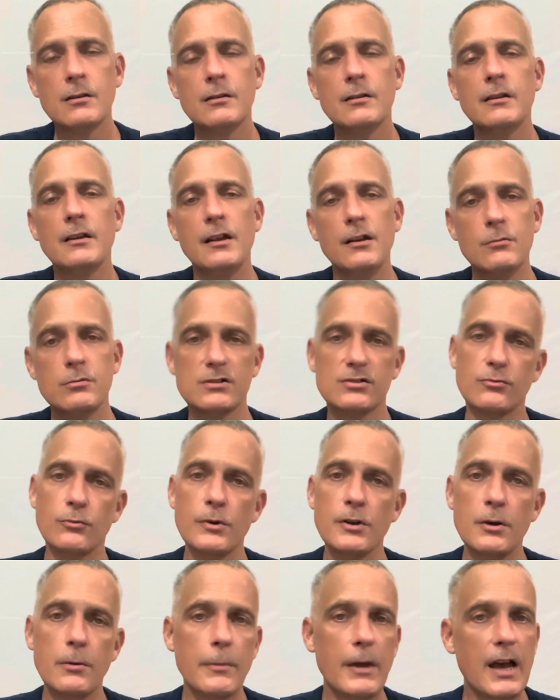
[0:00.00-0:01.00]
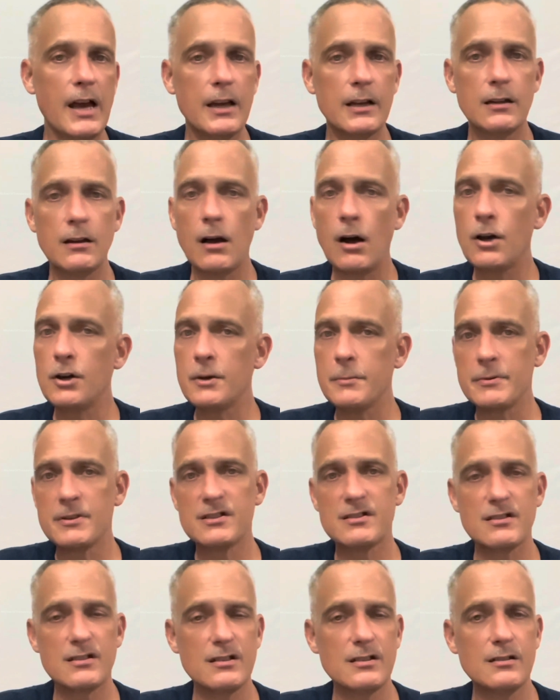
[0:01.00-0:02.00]
he was real, man,
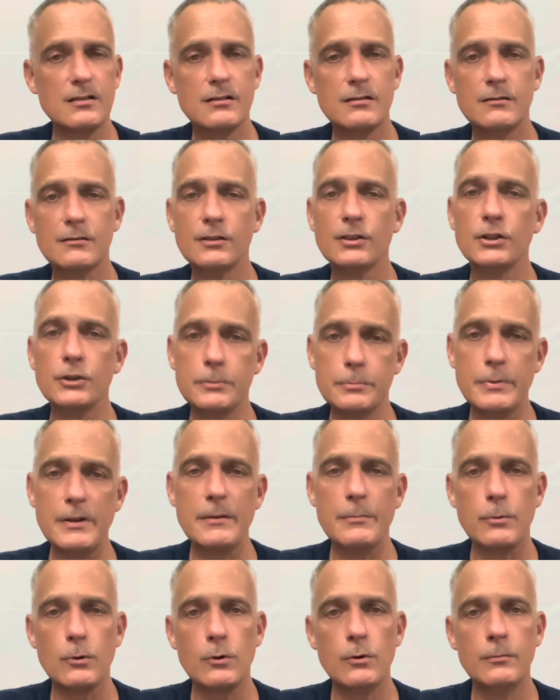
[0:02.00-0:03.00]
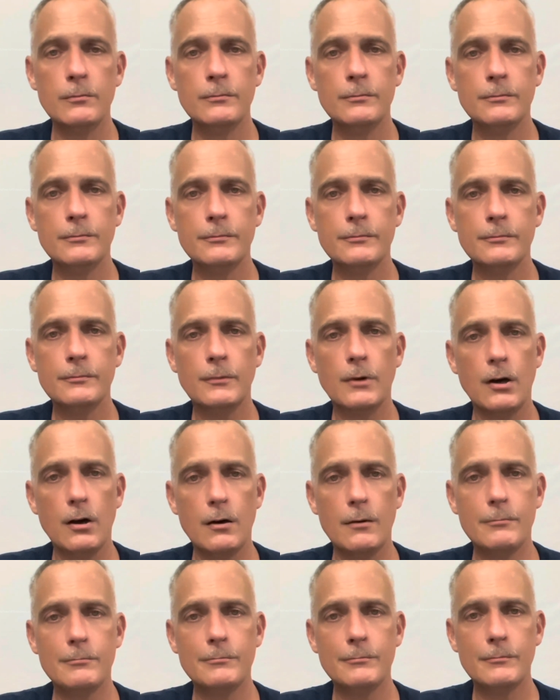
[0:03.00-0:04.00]
100% good people.
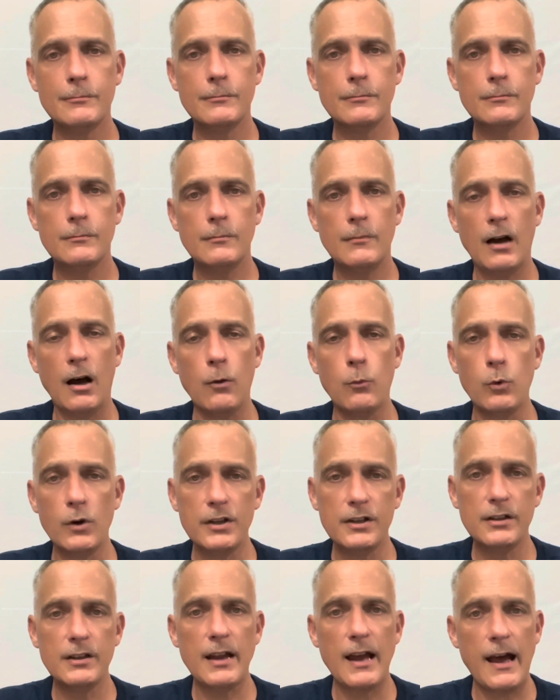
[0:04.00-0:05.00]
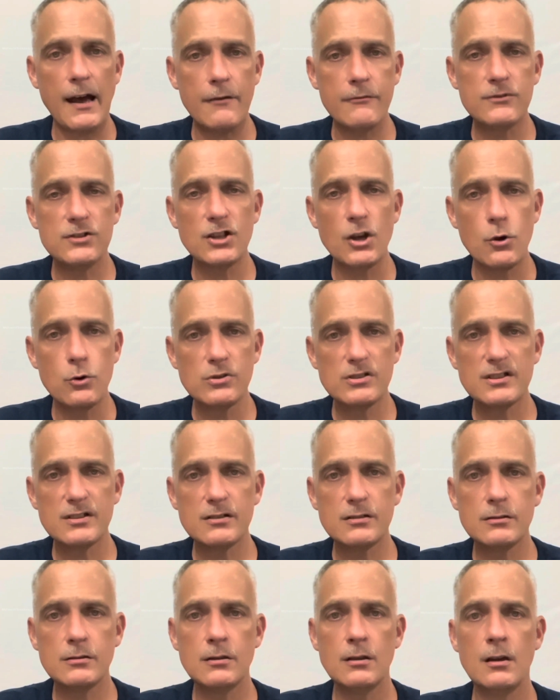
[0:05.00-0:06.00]
Um, I wouldn't have
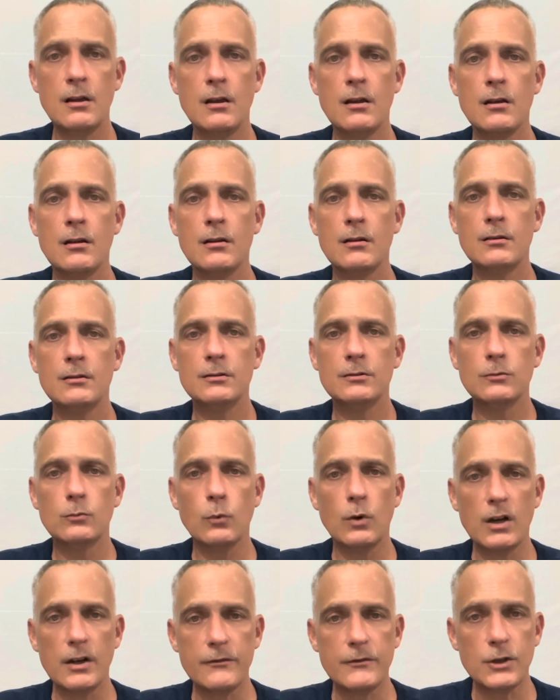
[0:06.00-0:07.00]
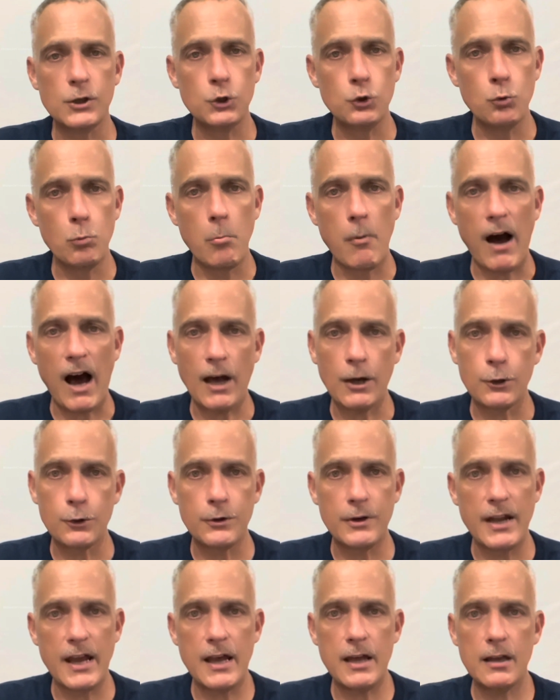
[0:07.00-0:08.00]
chosen one of the new modern
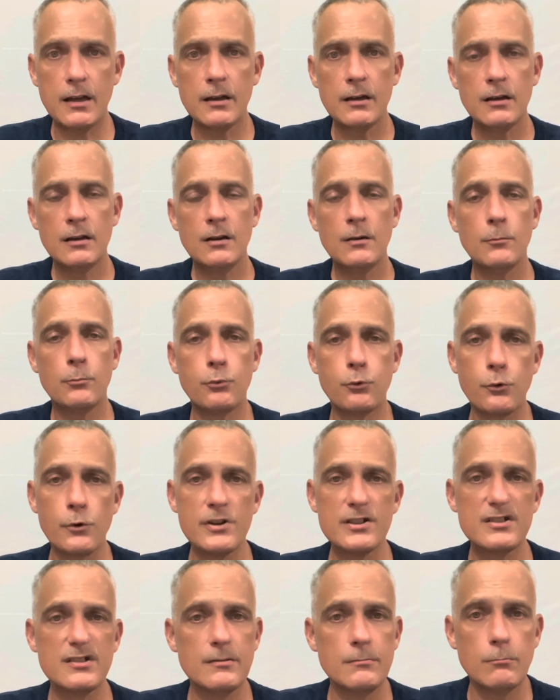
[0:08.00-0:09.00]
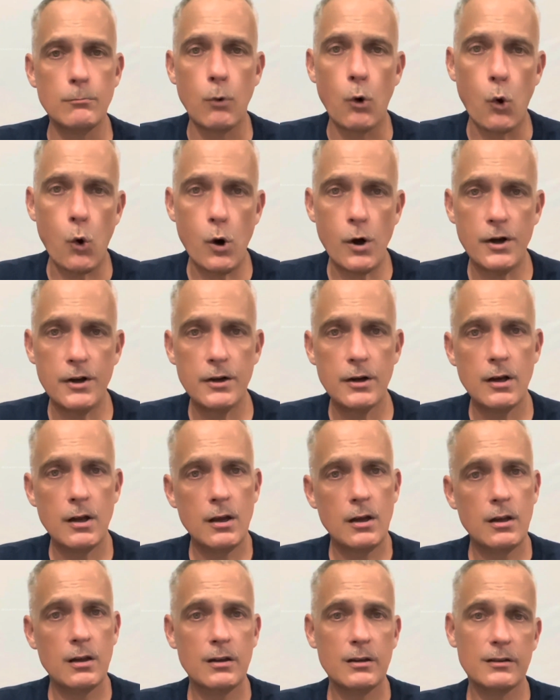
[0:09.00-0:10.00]
day prison born
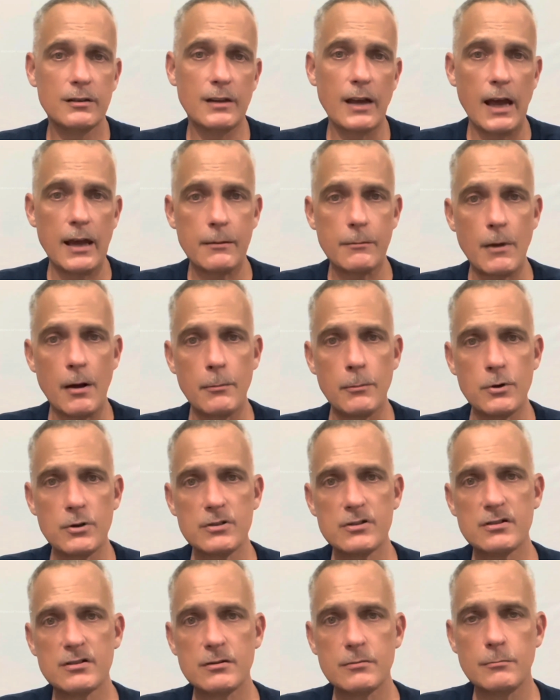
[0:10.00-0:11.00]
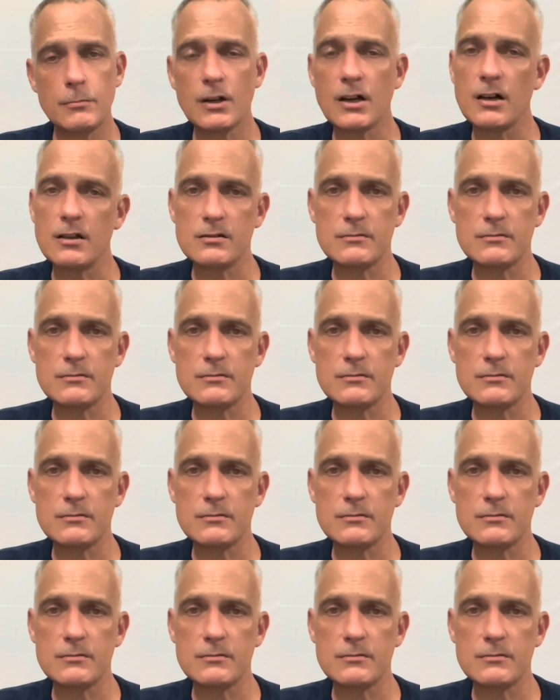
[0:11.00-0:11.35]
gang members because